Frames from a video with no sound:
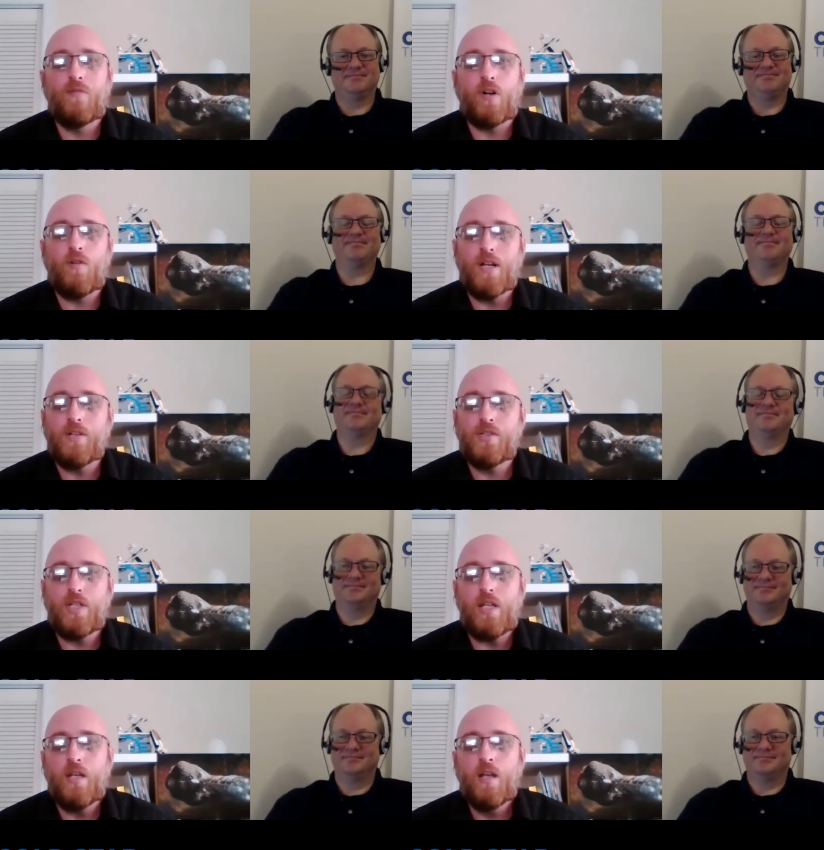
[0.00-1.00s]
Speaker 1: our mm.
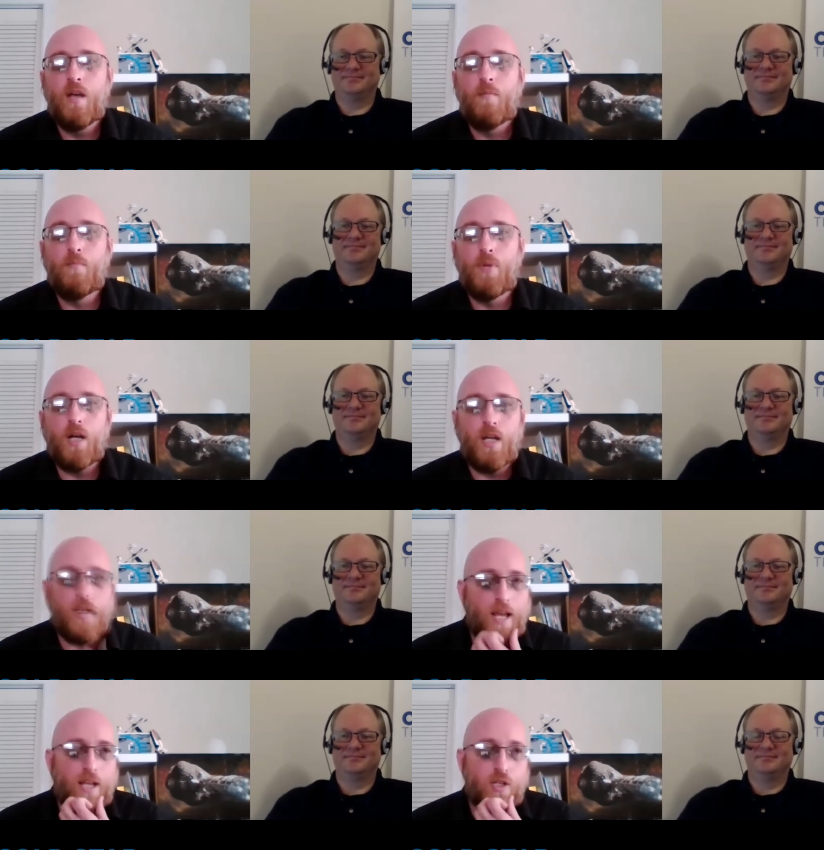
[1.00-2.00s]
latency. But
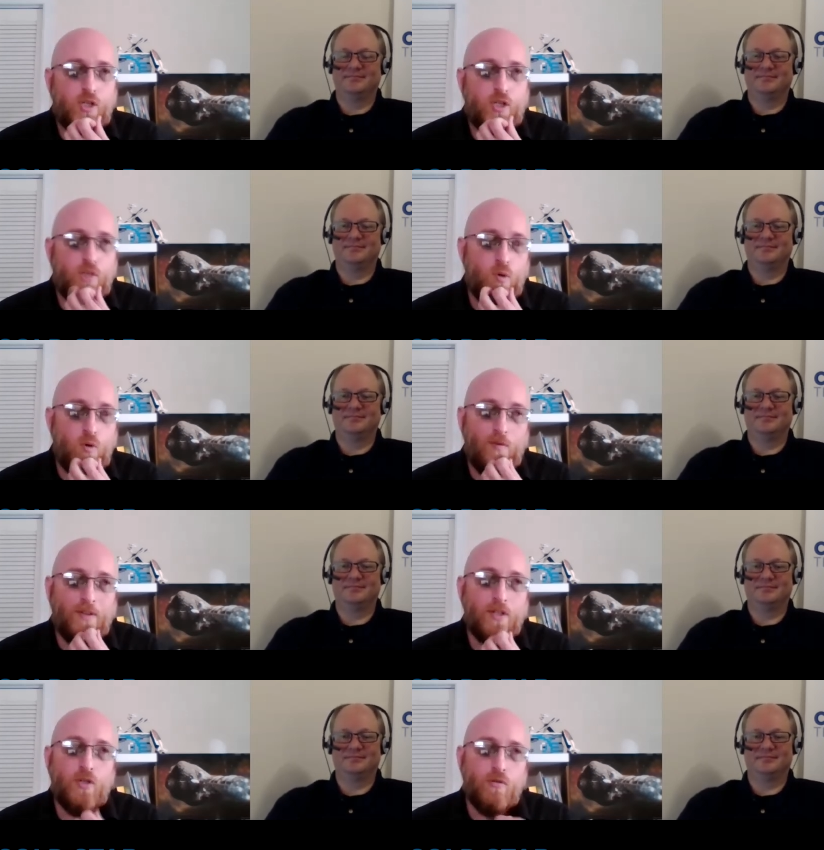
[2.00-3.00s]
as you
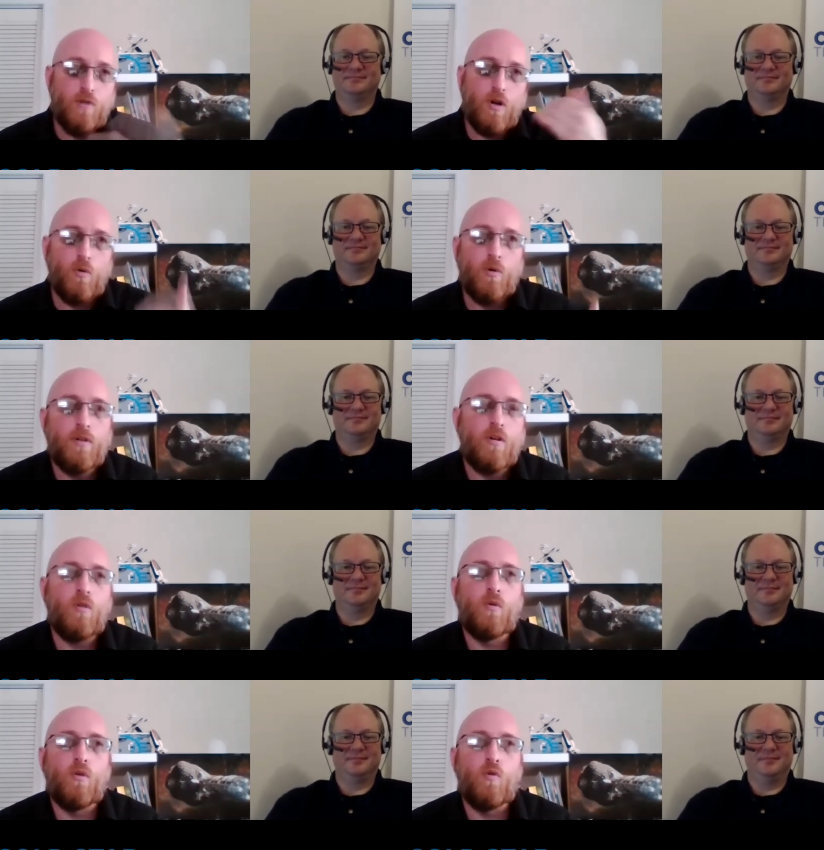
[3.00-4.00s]
move into lower
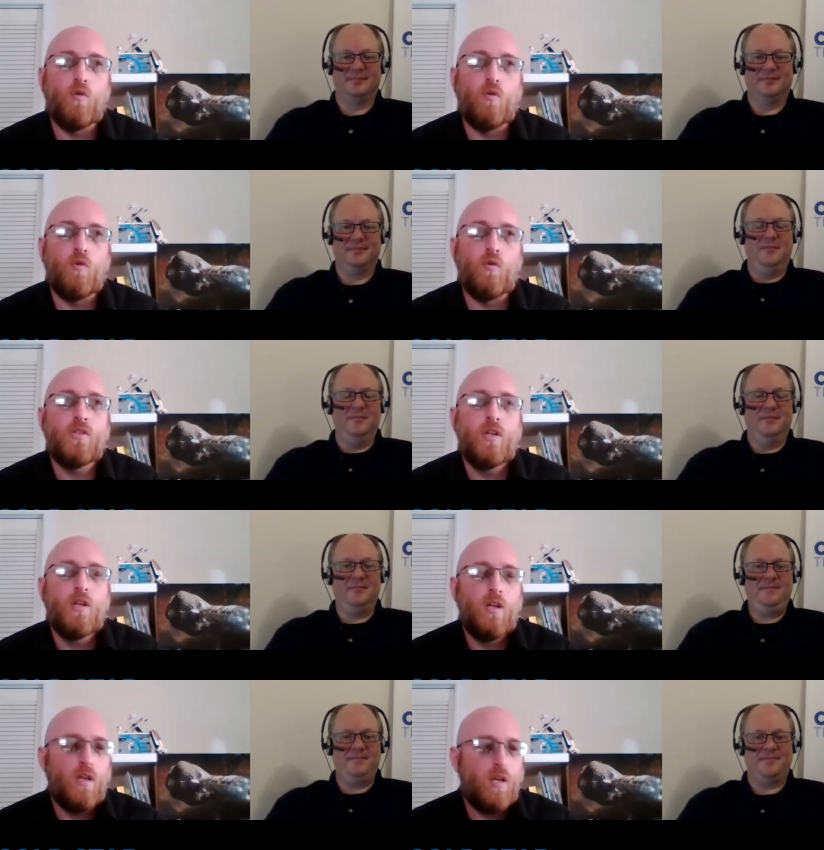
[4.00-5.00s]
and lower
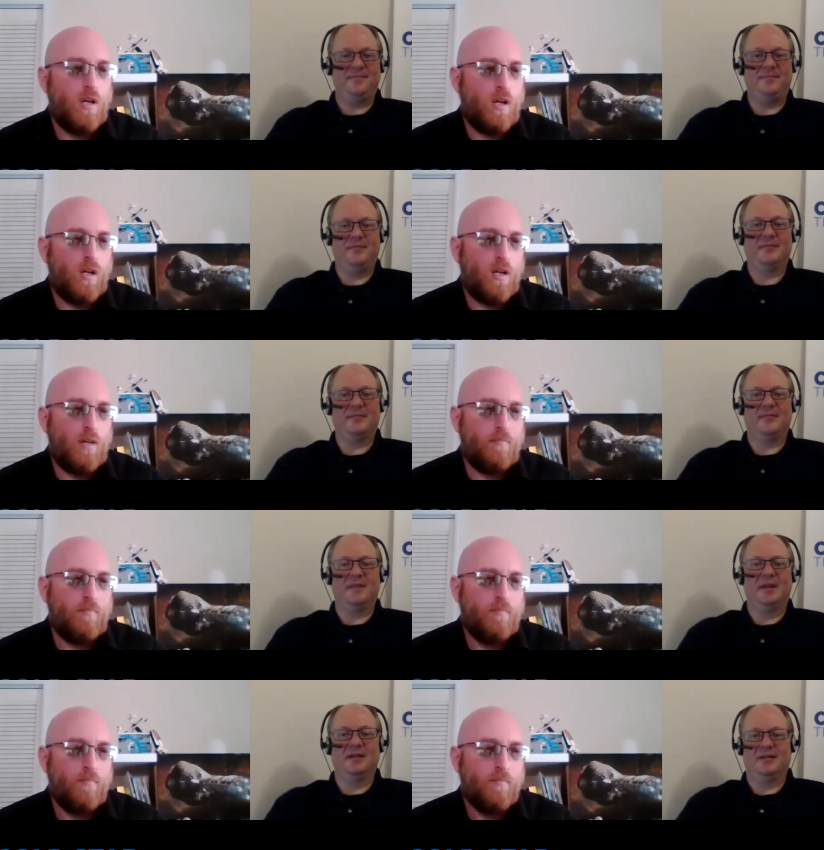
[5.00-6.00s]
orbits,
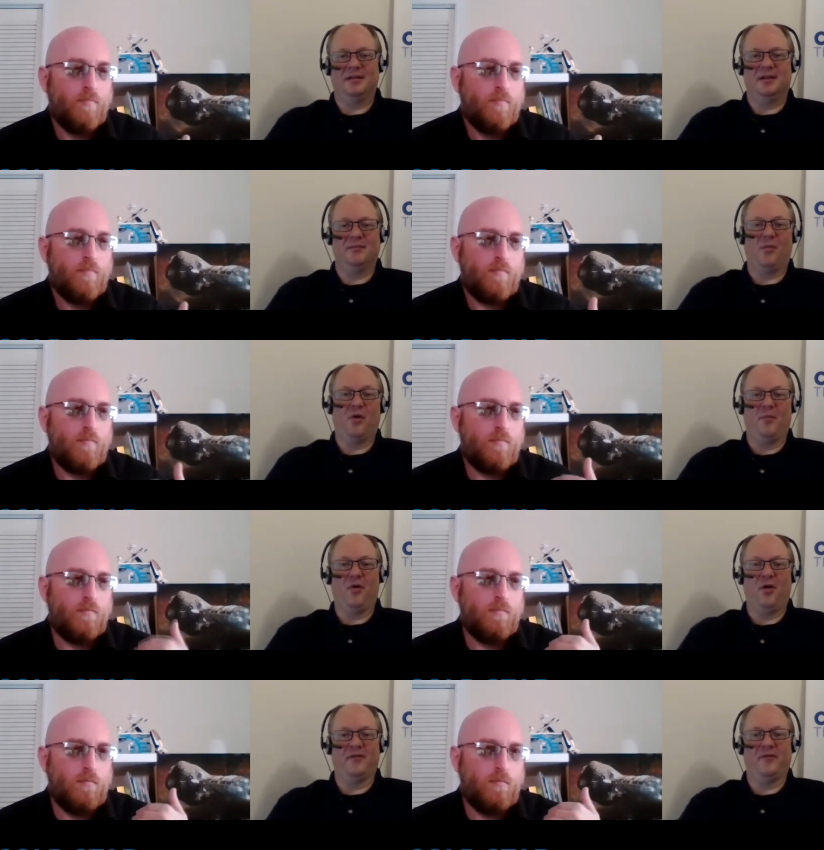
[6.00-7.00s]
um,
Speaker 2: you need more and
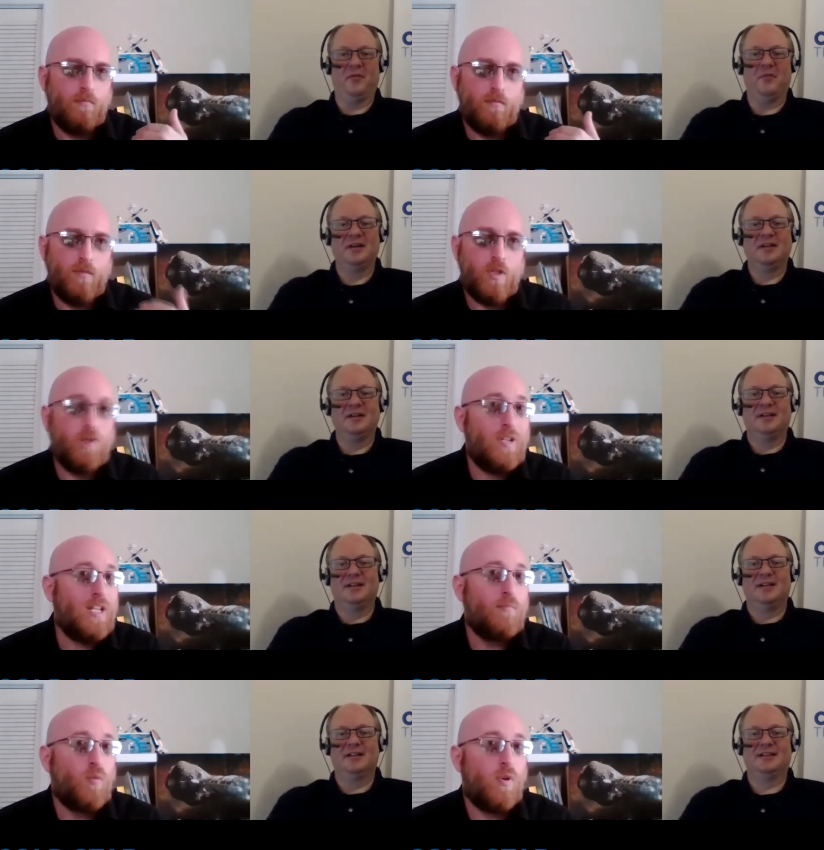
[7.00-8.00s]
more of them.
Speaker 1: You
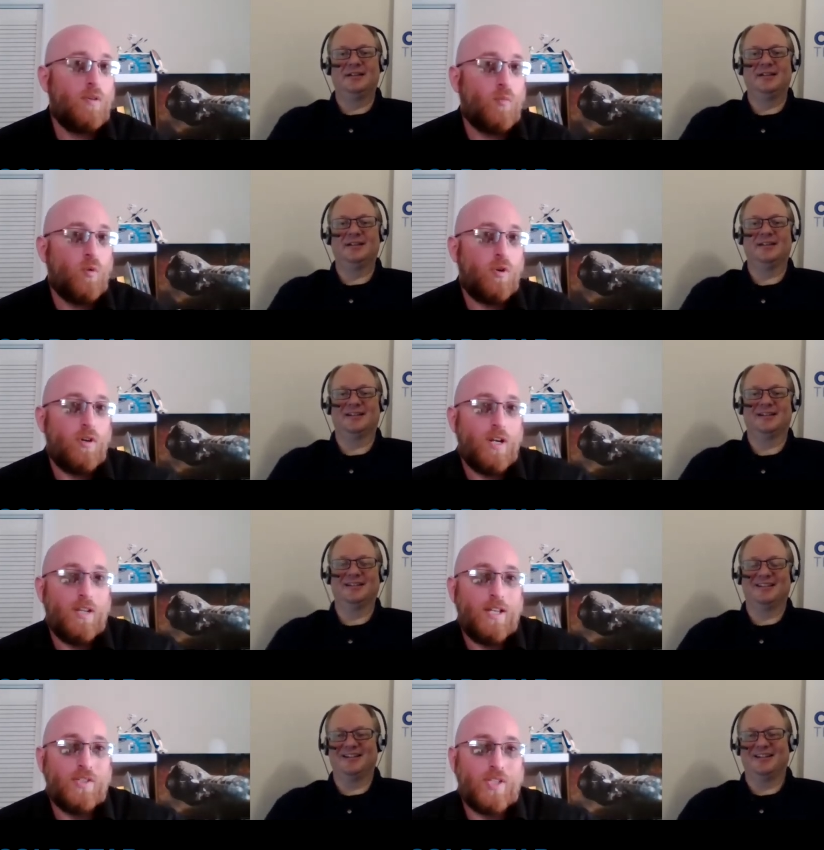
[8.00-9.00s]
need more and more,
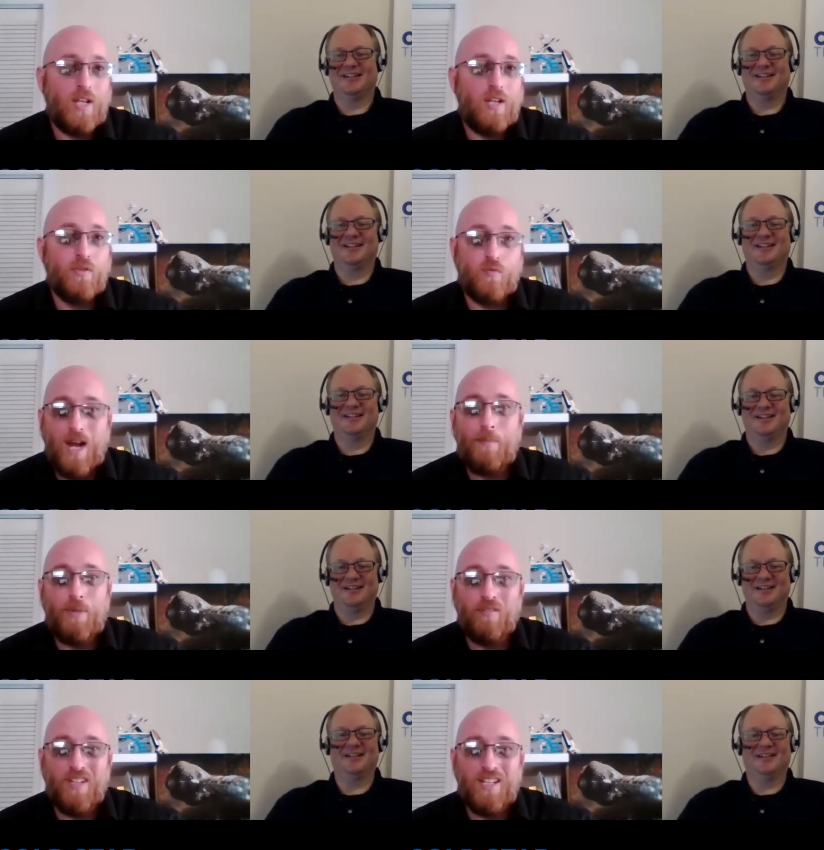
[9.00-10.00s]
and that yeah. scales
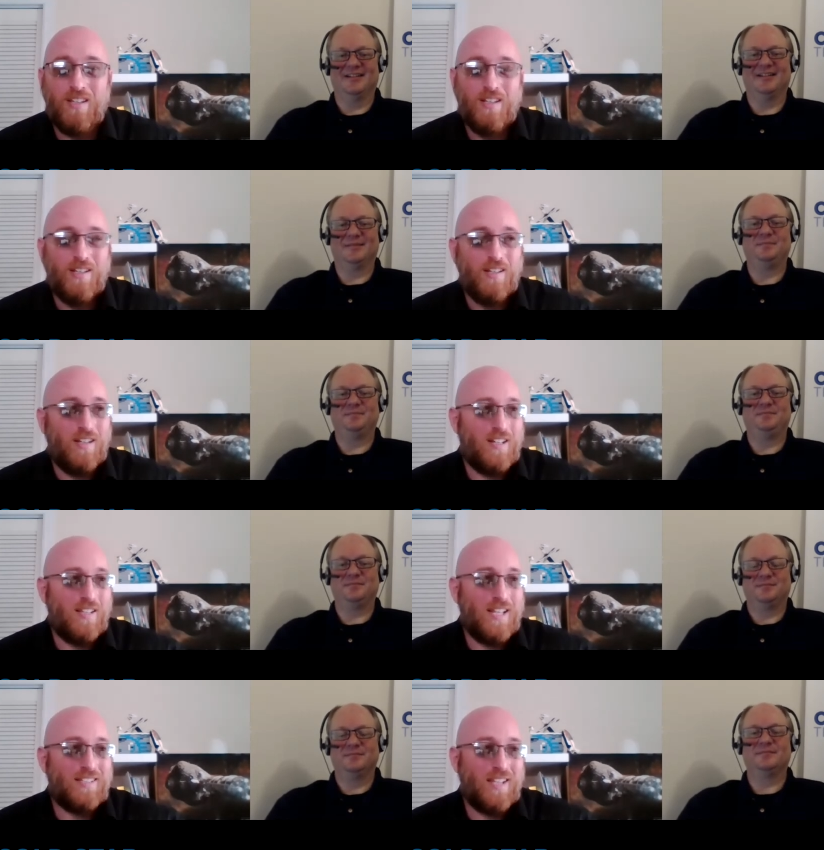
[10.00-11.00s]
rapidly.
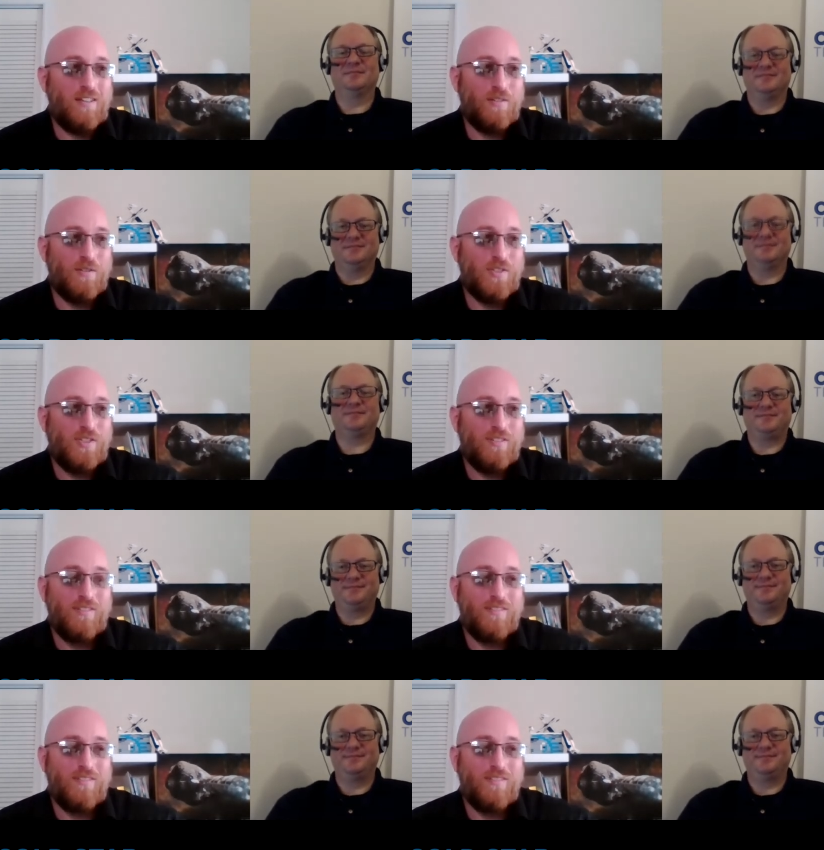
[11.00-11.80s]
Uh, that scales